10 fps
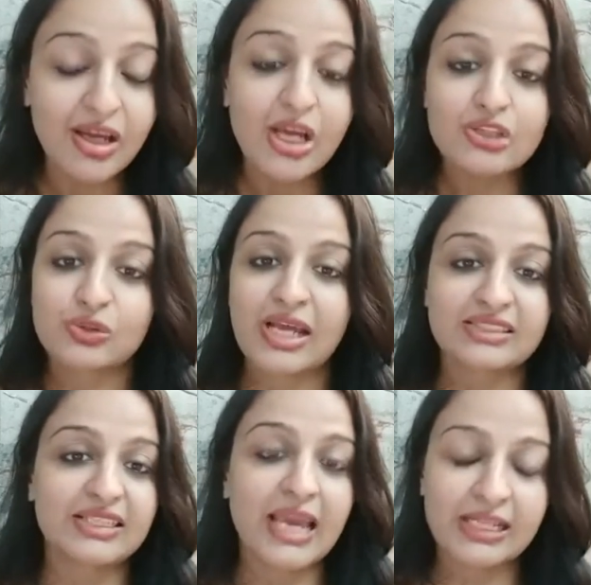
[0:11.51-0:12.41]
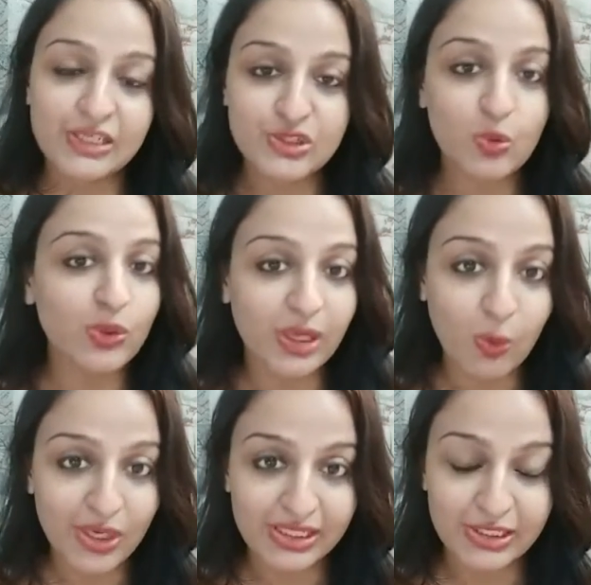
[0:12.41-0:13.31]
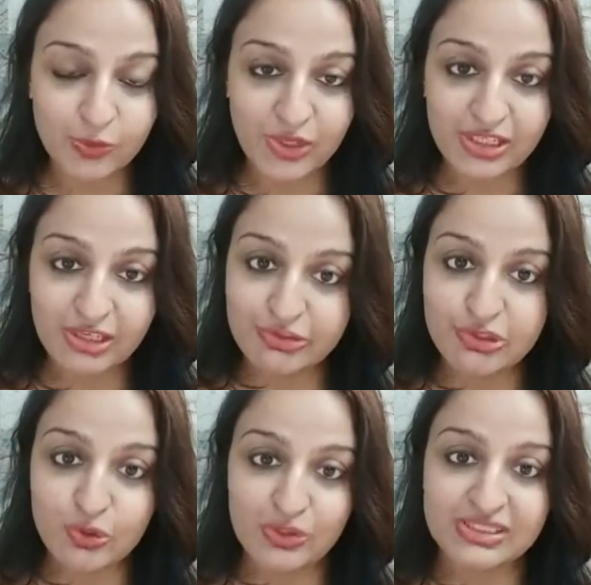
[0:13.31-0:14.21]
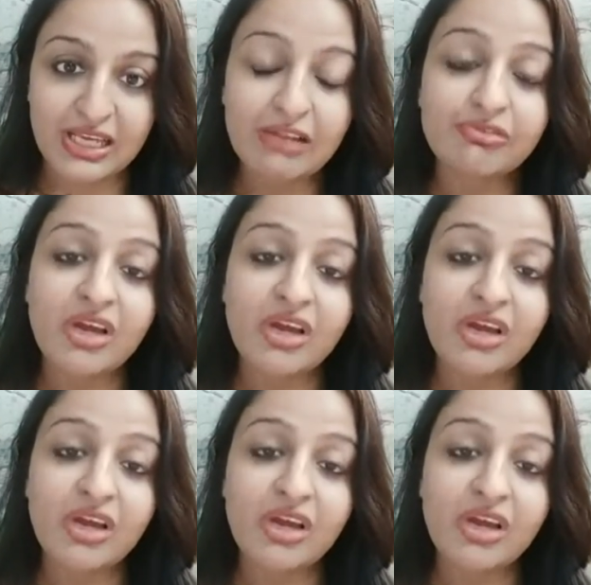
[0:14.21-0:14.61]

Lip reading: So that's the healthiest cooking oil that you can give to yourself.